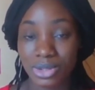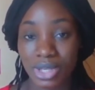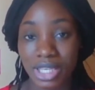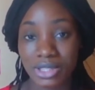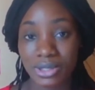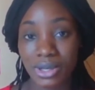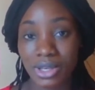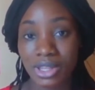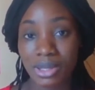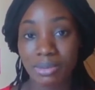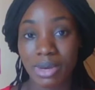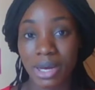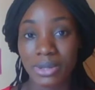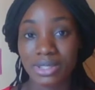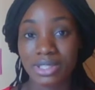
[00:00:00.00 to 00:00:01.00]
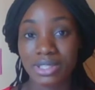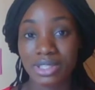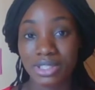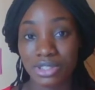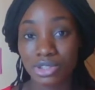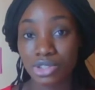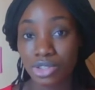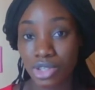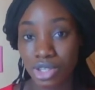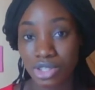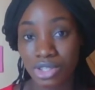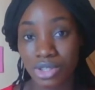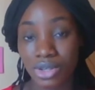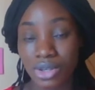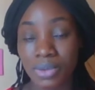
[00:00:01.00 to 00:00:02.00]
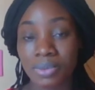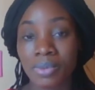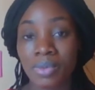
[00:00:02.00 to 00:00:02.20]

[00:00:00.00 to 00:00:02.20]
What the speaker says: I talked about structure,